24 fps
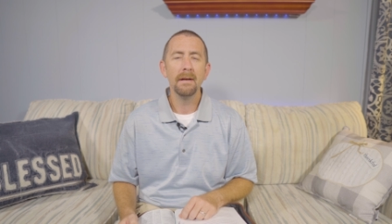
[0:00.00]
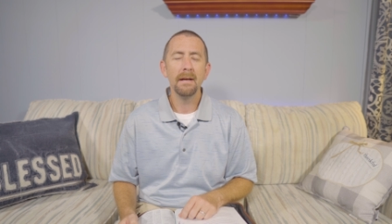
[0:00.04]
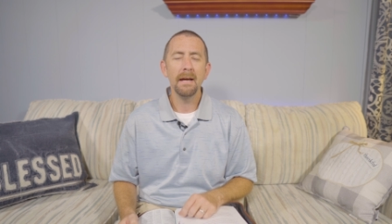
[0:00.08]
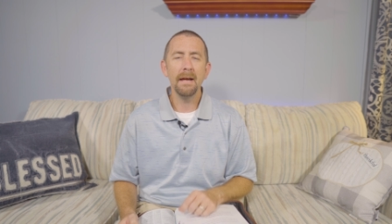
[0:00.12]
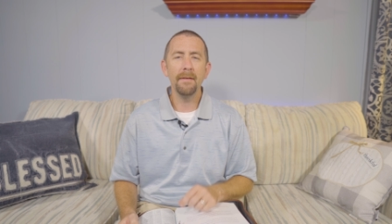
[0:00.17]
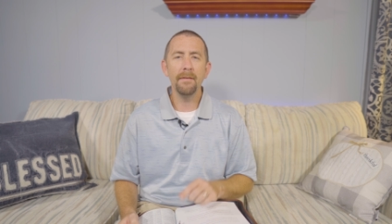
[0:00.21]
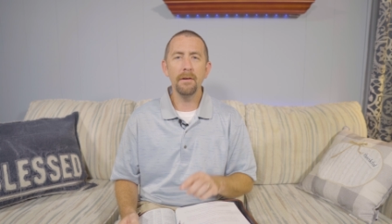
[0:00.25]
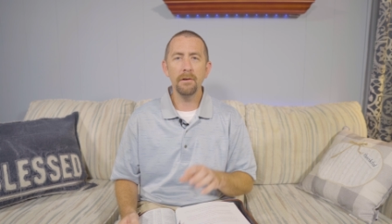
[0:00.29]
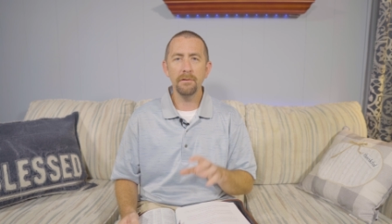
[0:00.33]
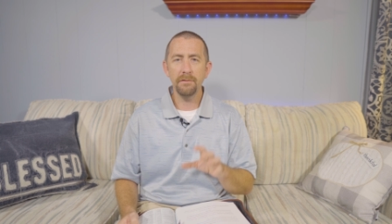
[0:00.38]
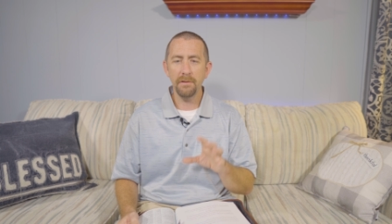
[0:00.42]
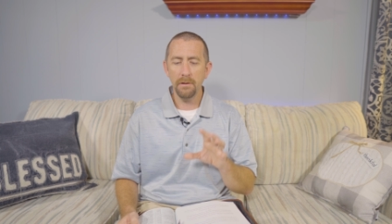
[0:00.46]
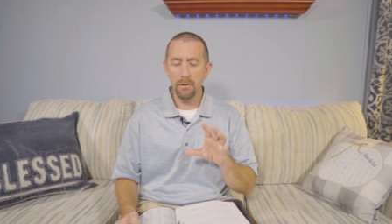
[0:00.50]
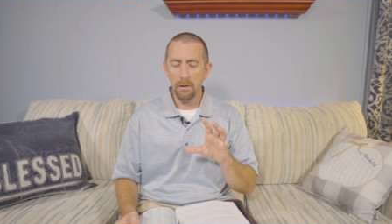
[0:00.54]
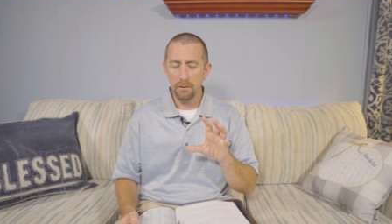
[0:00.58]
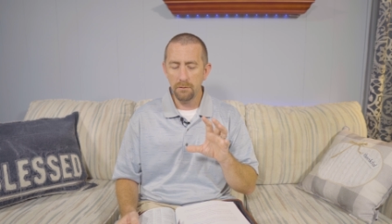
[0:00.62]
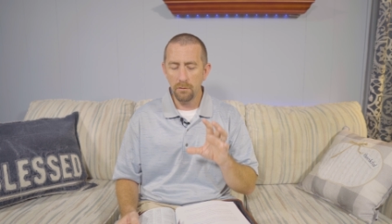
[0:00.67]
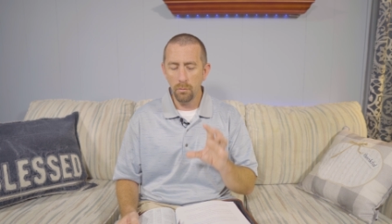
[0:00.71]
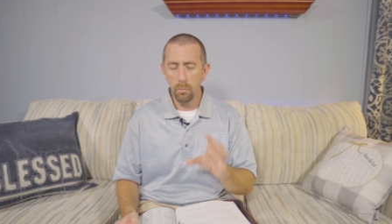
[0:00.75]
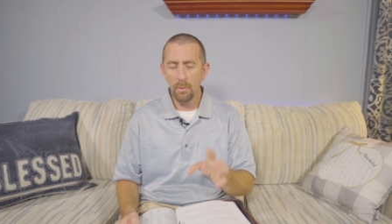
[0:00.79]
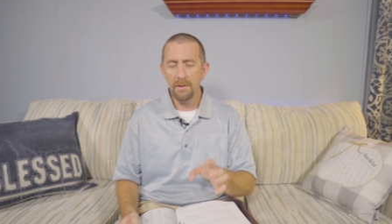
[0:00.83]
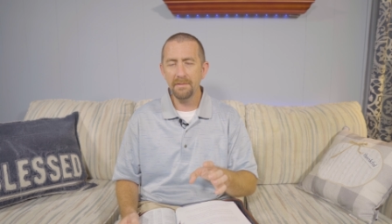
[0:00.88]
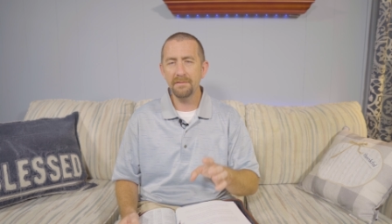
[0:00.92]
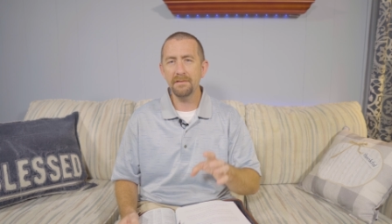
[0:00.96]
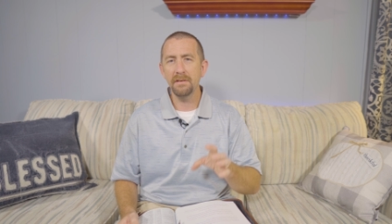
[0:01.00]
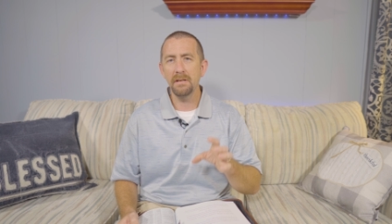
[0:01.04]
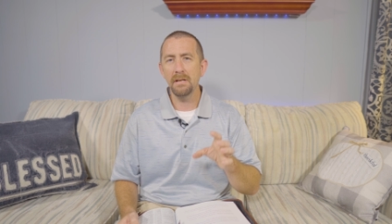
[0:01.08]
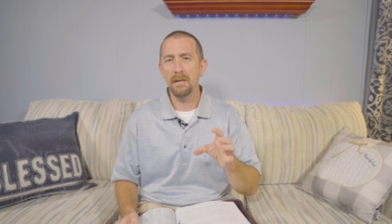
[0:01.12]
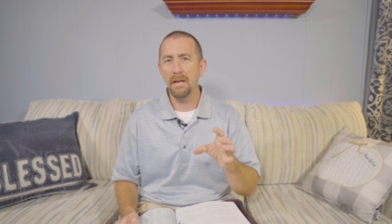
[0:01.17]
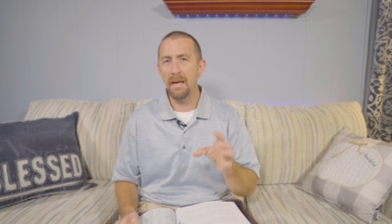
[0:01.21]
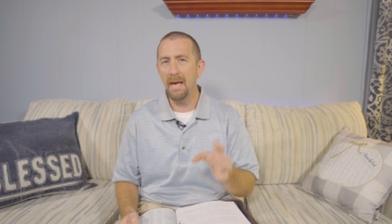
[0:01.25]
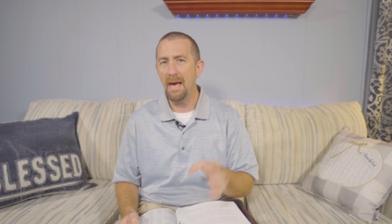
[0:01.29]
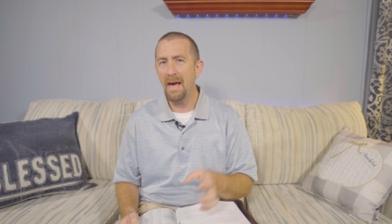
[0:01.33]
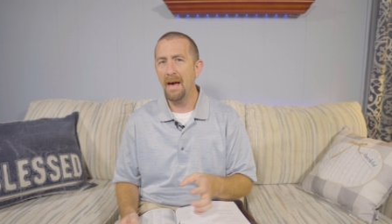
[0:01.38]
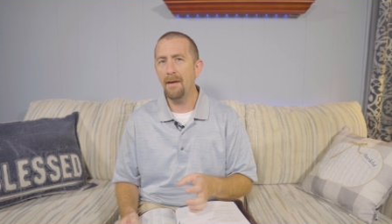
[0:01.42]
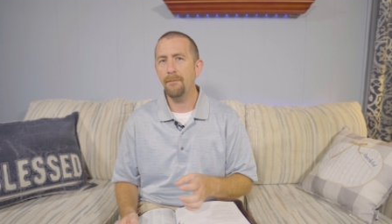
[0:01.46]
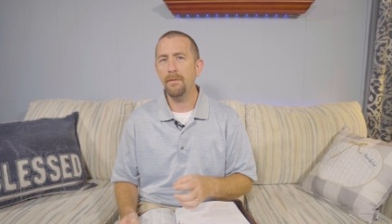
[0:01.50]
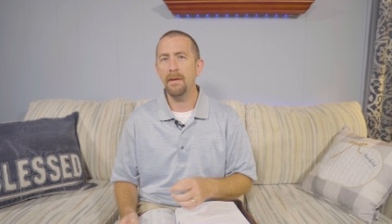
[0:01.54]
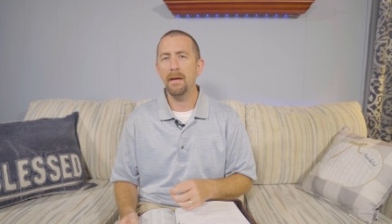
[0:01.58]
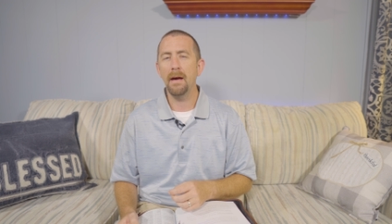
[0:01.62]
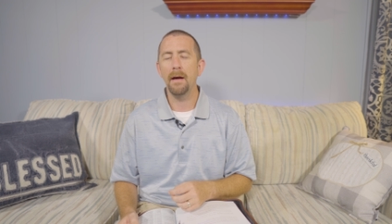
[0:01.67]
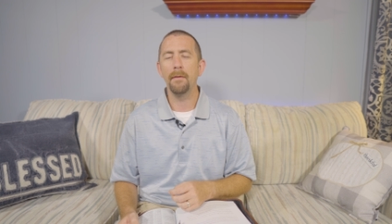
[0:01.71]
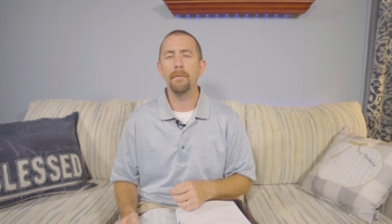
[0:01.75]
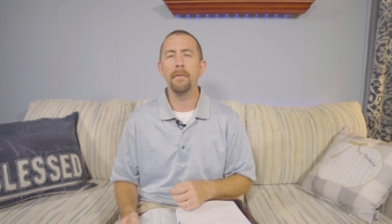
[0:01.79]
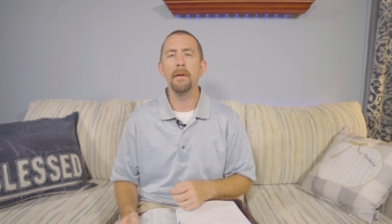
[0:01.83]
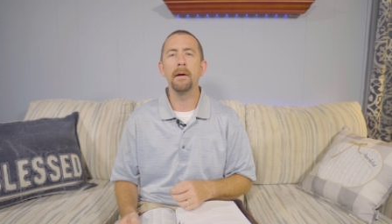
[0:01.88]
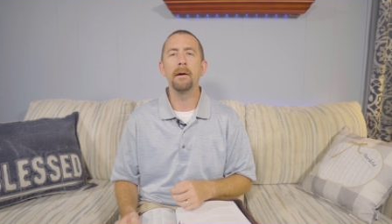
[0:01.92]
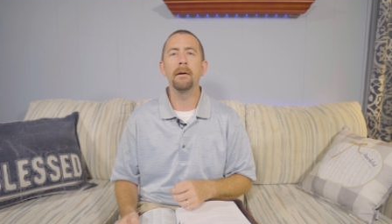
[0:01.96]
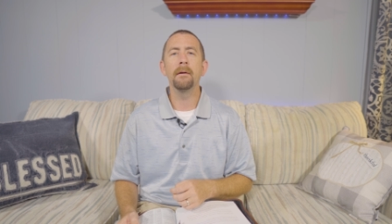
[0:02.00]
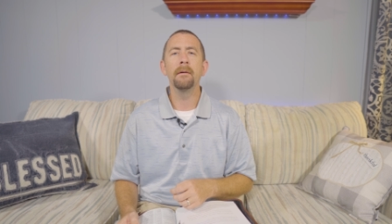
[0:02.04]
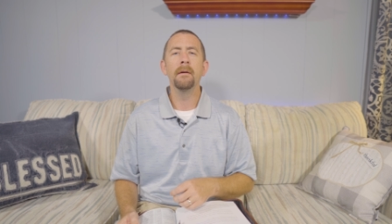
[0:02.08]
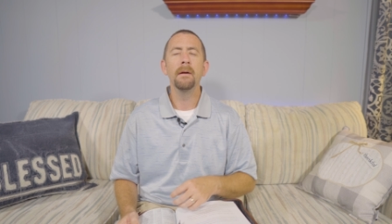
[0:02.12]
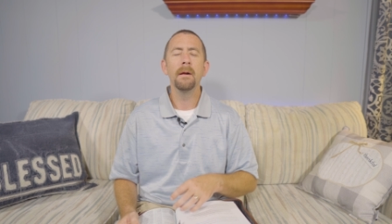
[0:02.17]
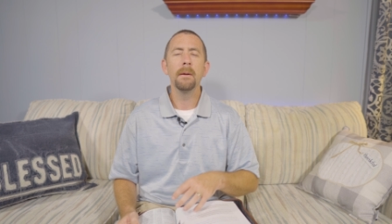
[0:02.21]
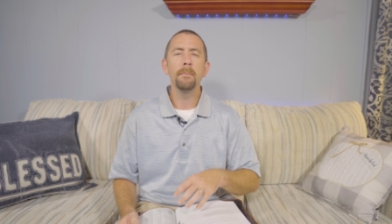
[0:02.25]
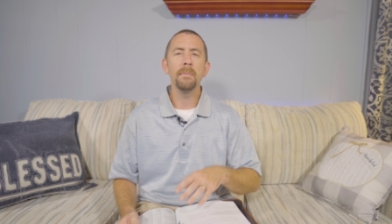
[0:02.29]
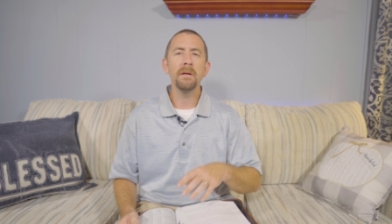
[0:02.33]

And there's a twist and a caveat there,